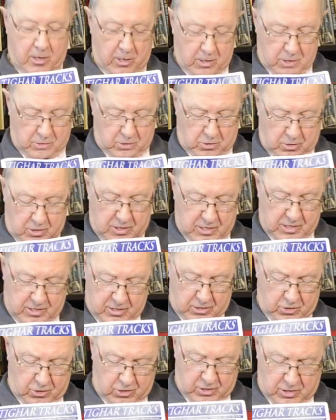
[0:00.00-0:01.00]
and you see
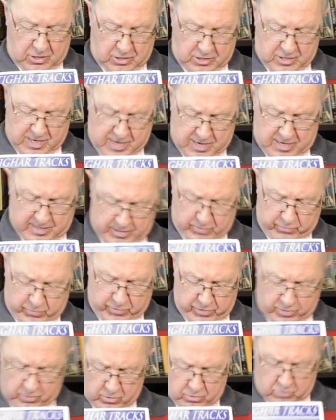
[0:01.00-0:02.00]
that she's standing
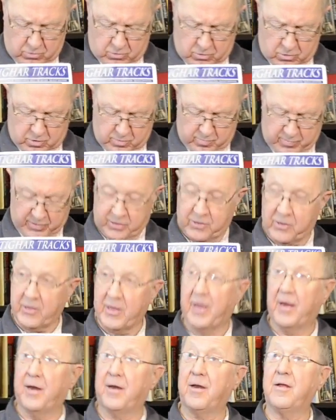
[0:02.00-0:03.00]
with her arm
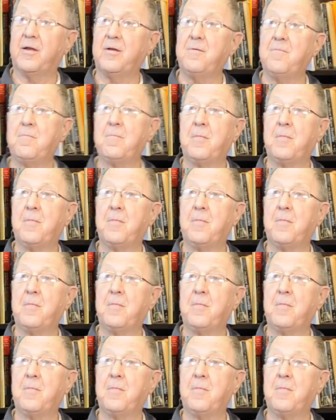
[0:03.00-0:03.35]
extended,